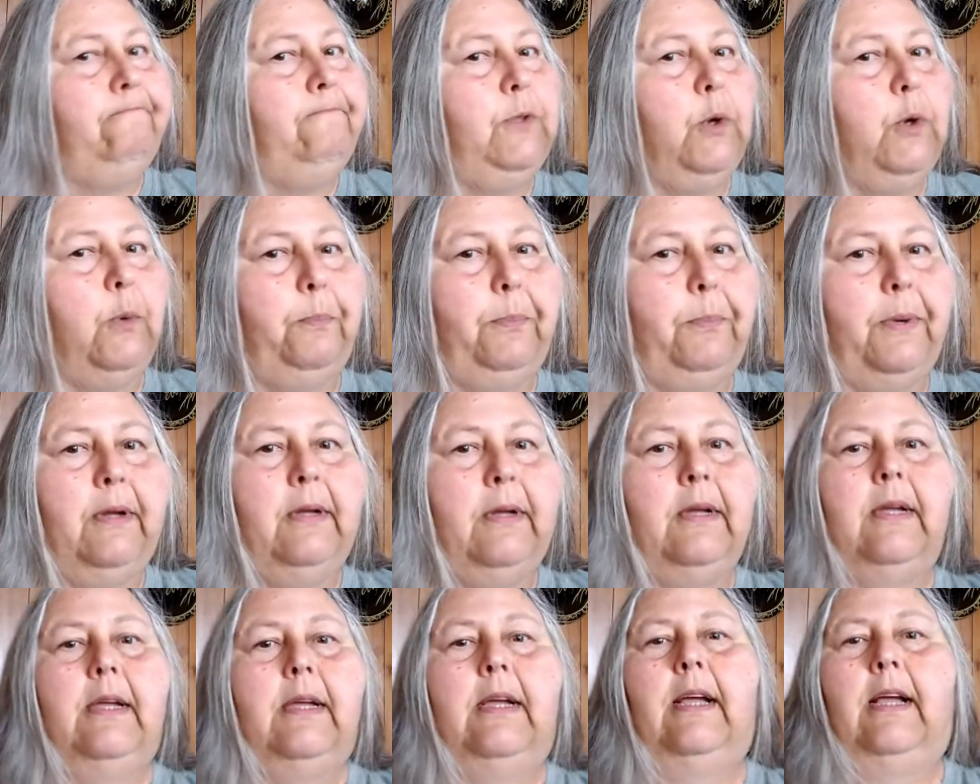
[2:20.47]
Nope,
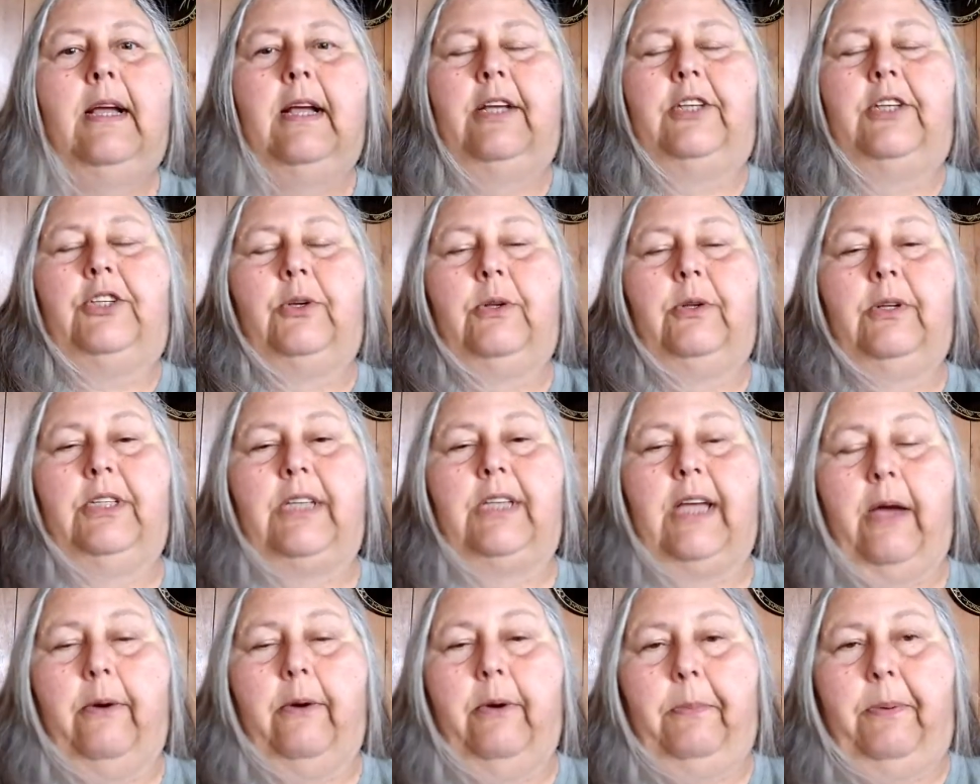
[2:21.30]
as soon as
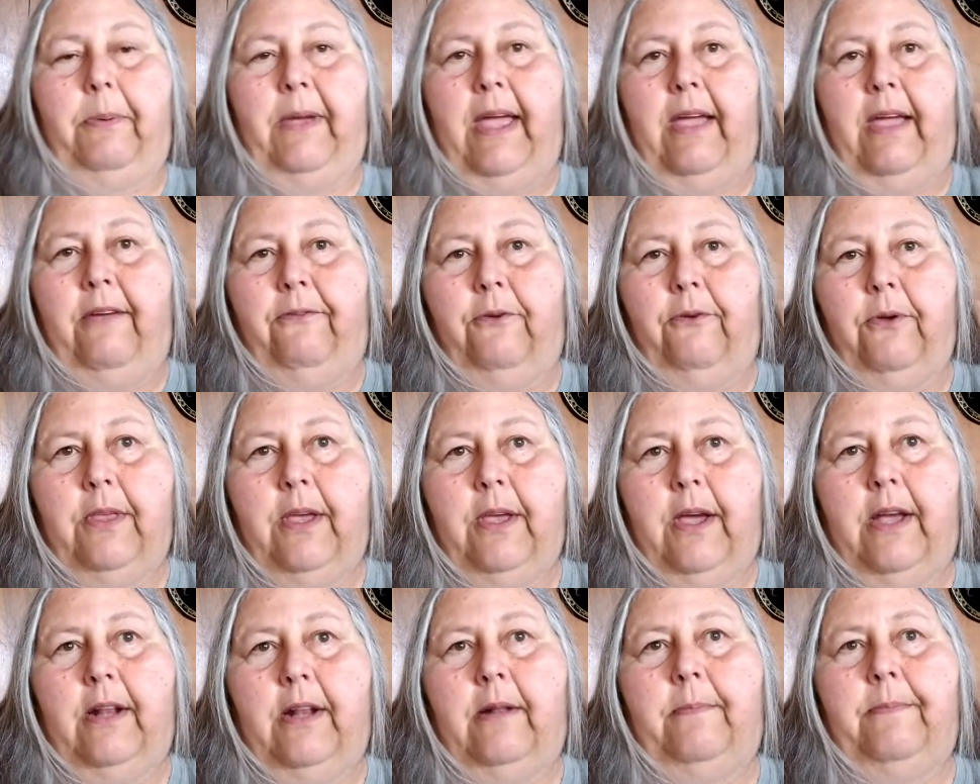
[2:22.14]
I would pay for
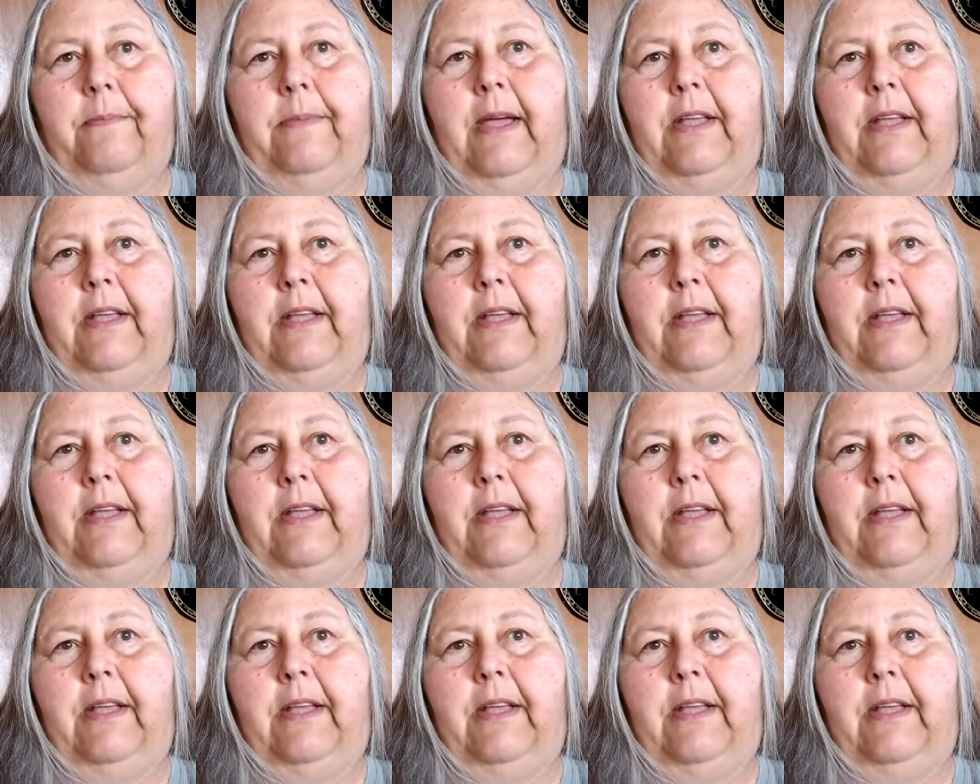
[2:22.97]
the item,